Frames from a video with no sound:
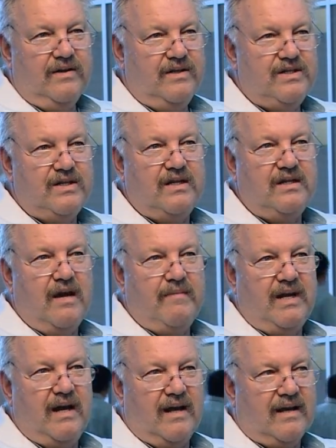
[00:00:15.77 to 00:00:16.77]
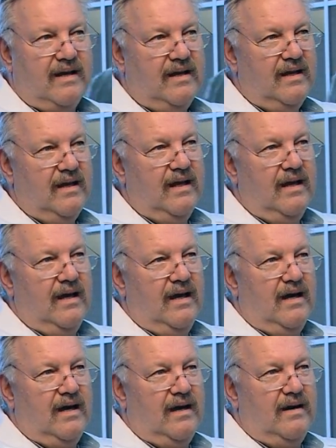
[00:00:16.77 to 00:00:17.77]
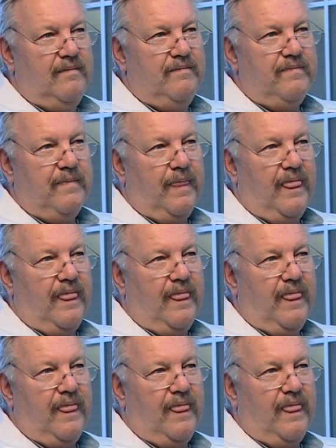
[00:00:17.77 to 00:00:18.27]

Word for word: Shinya Yamanaka, um,